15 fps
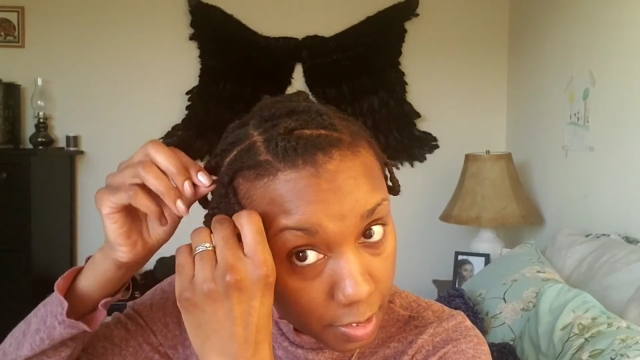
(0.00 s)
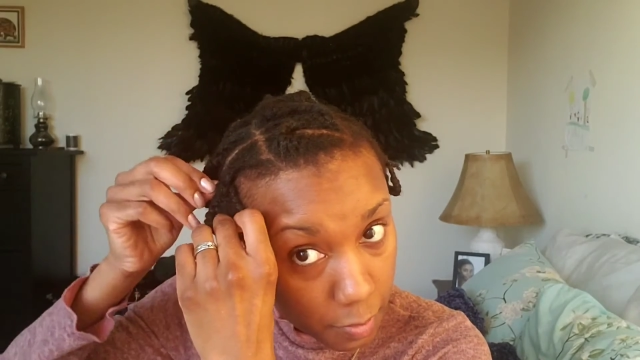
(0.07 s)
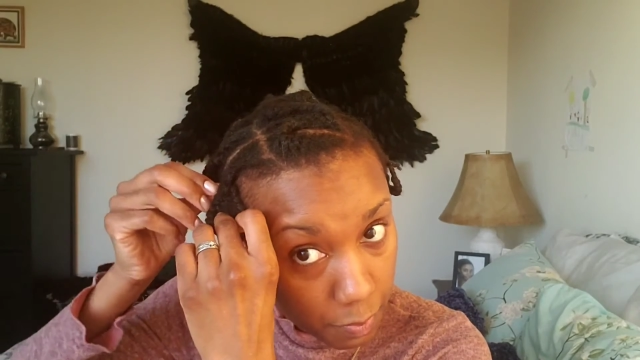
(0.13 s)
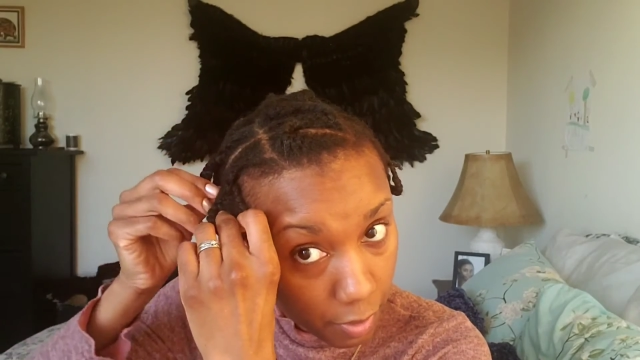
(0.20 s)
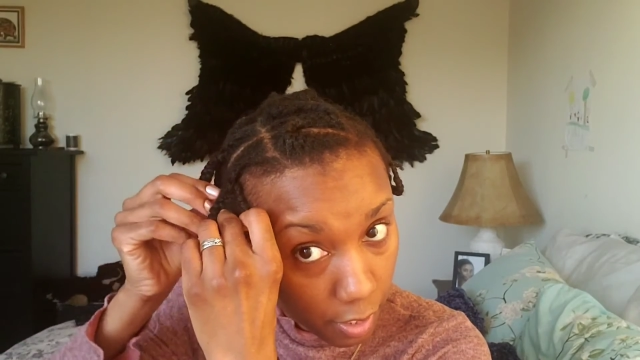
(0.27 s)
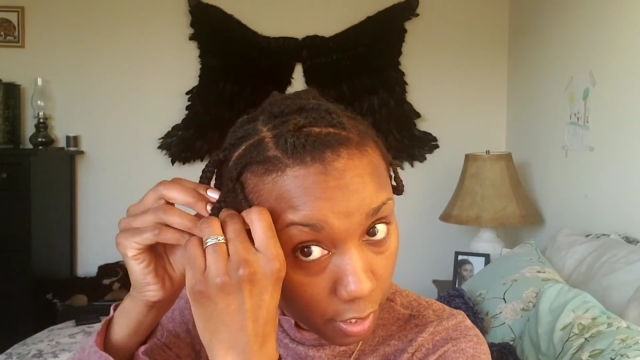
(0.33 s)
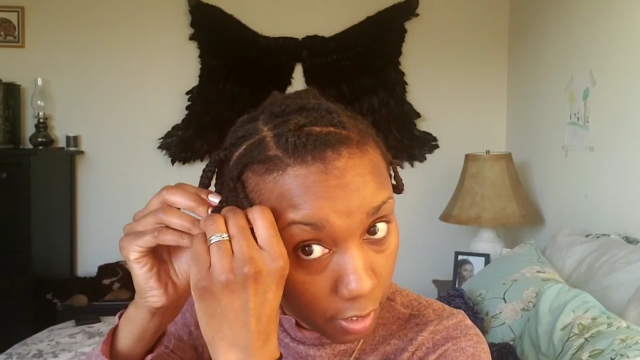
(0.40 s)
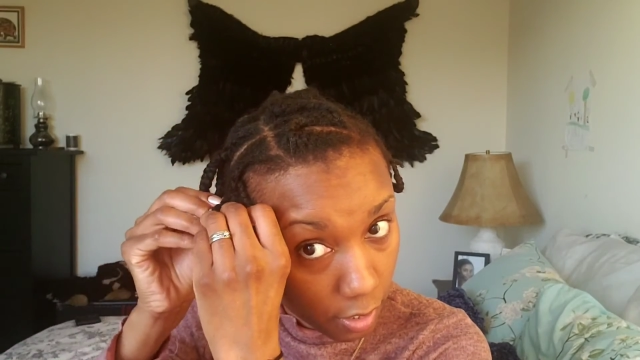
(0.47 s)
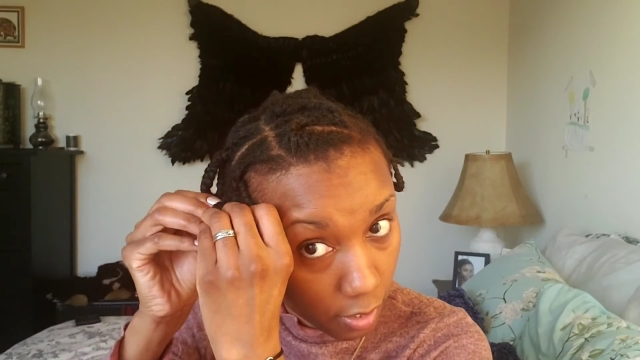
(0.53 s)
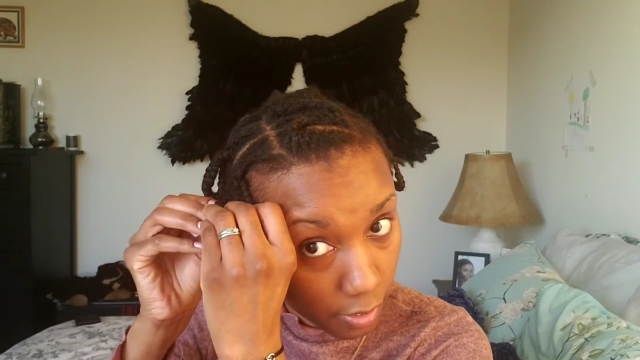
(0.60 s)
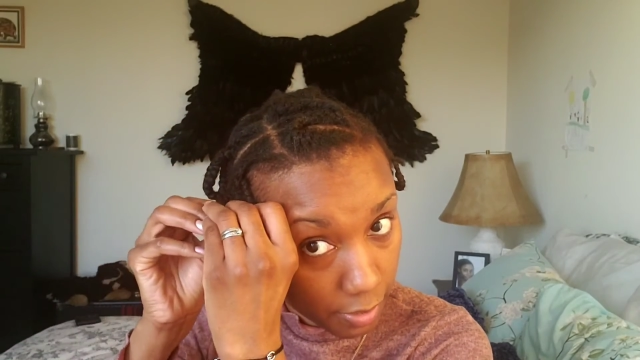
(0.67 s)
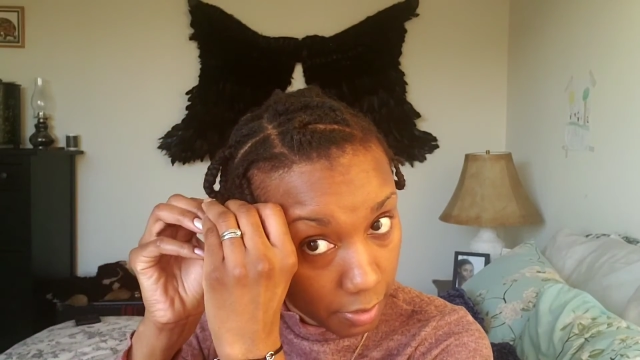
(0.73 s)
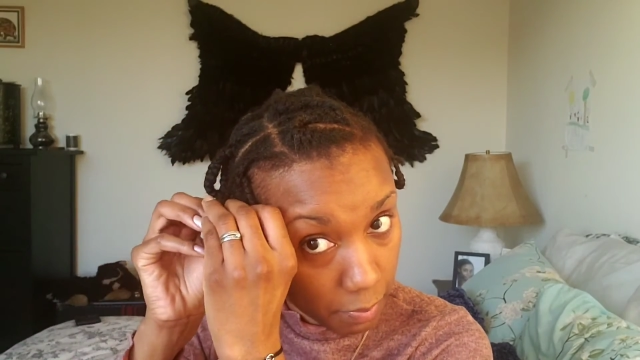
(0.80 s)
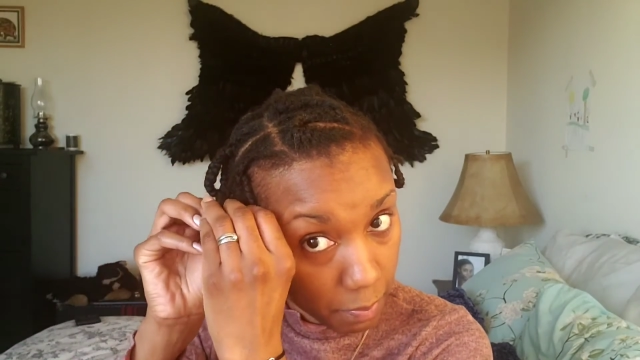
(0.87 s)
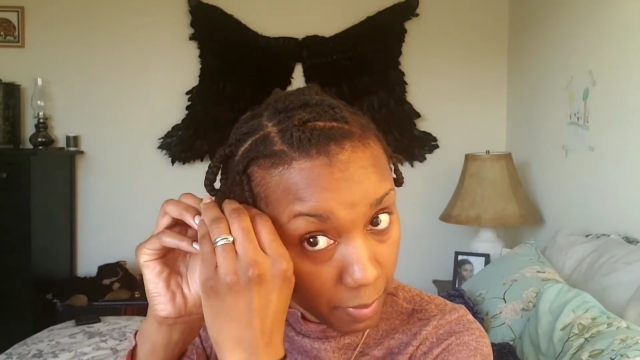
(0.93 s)
this part
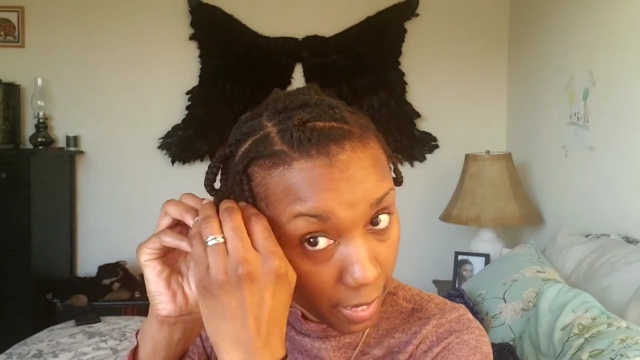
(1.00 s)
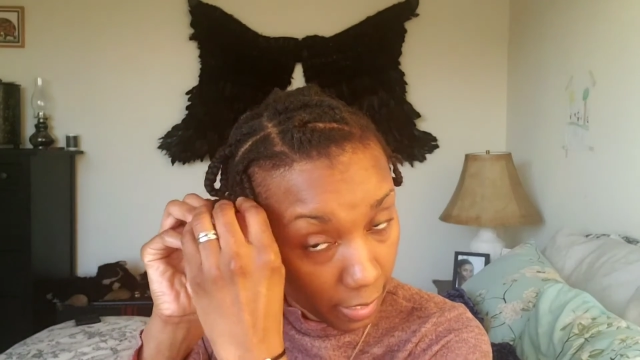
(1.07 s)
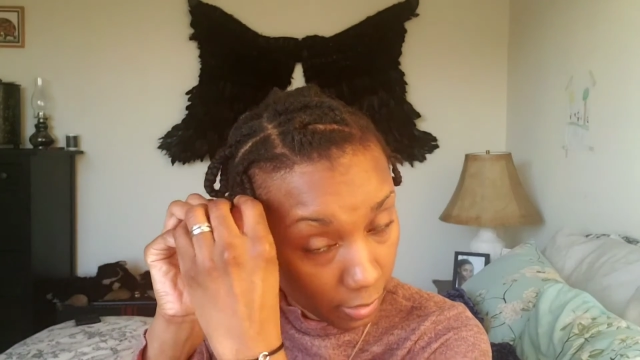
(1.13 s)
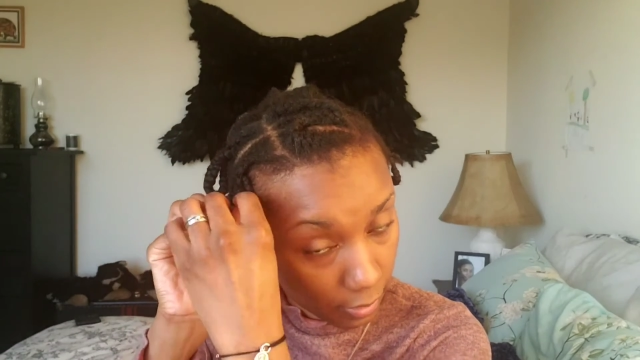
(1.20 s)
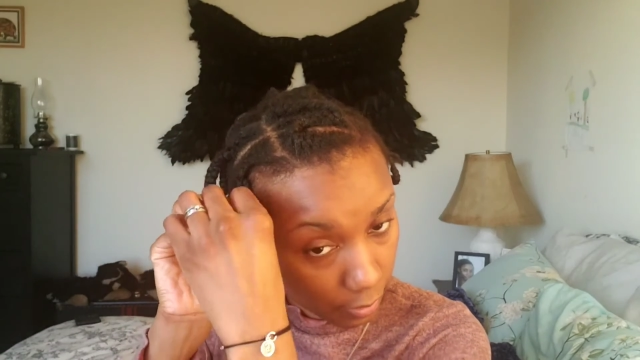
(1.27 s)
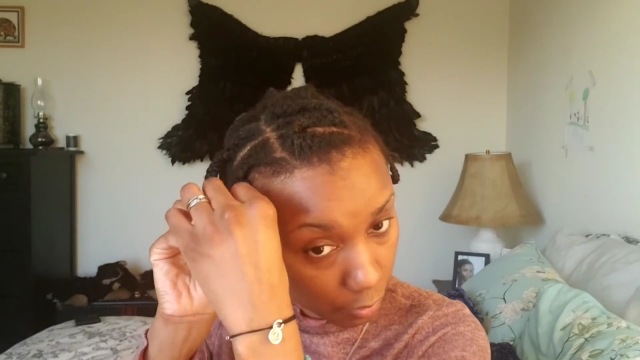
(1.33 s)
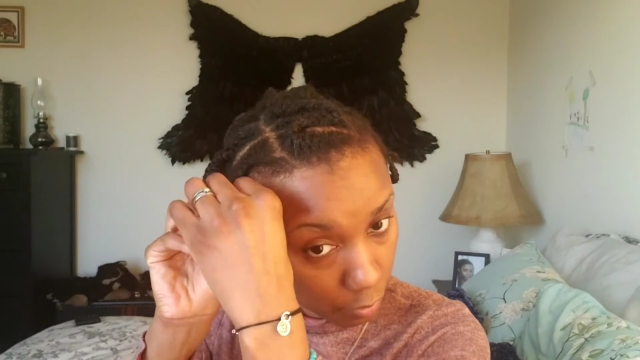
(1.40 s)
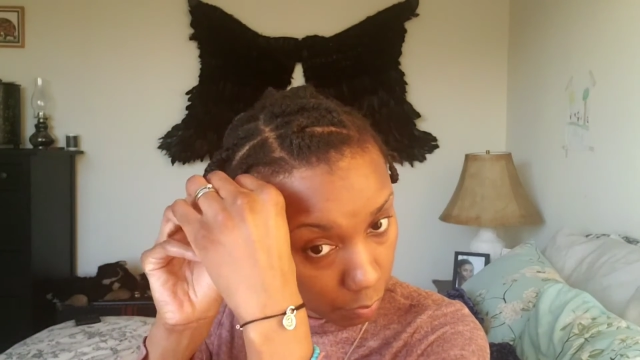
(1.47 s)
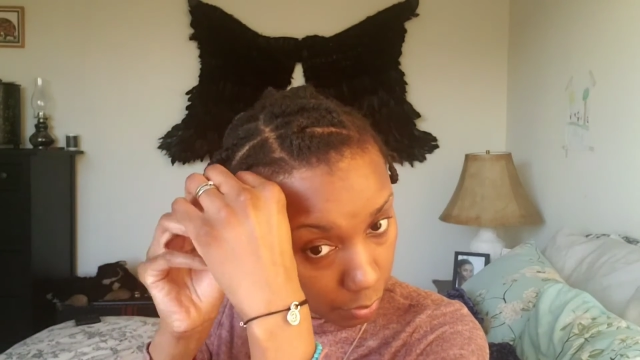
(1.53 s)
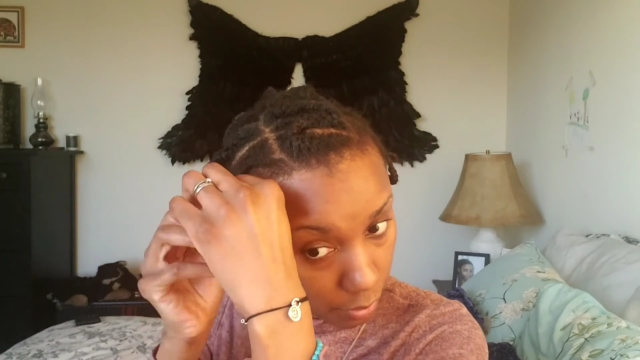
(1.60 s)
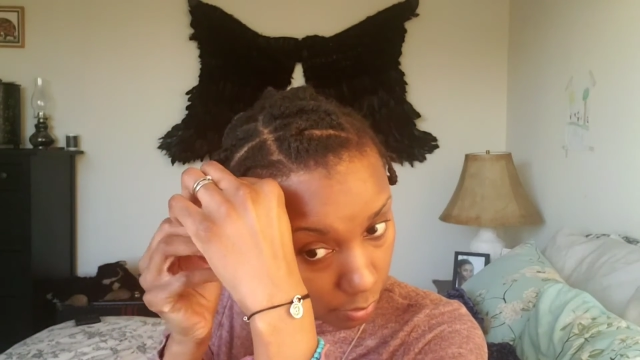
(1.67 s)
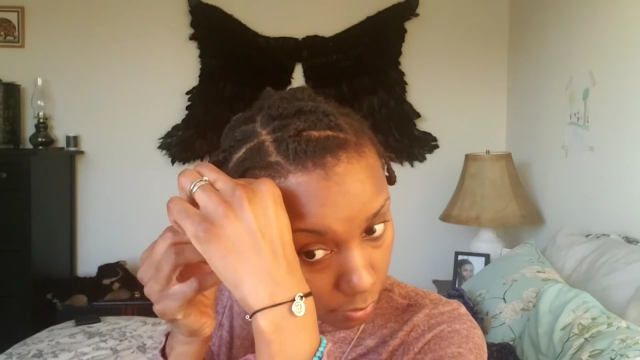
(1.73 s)
on the back loop.